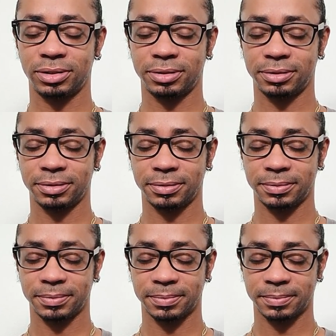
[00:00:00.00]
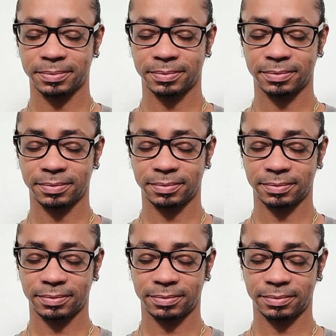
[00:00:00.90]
Nothing is said.